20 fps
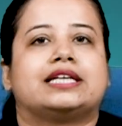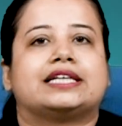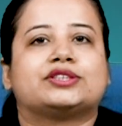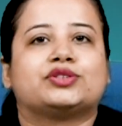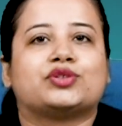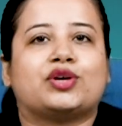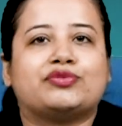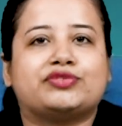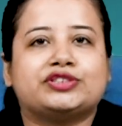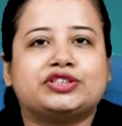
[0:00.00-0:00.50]

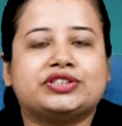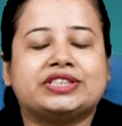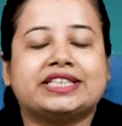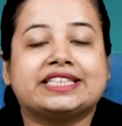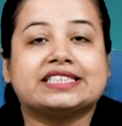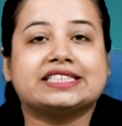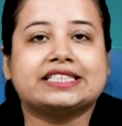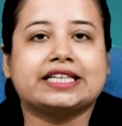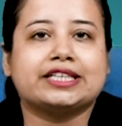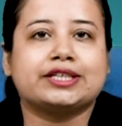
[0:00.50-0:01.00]
That's all for
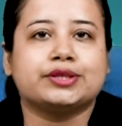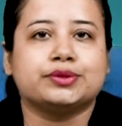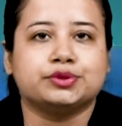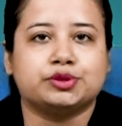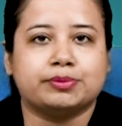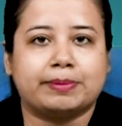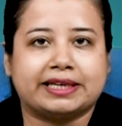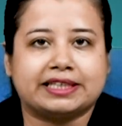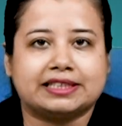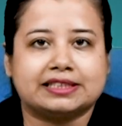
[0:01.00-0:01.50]
today. Stay tuned
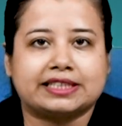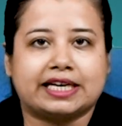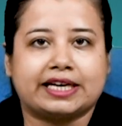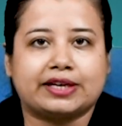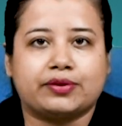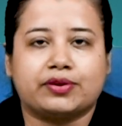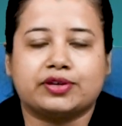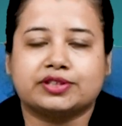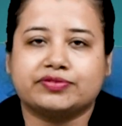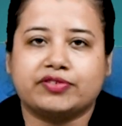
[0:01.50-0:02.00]
to Medical
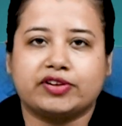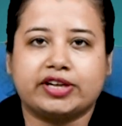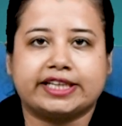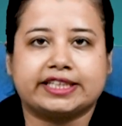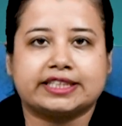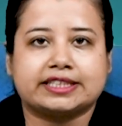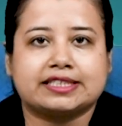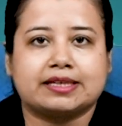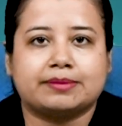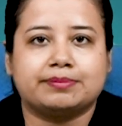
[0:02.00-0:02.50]
Dialogues for latest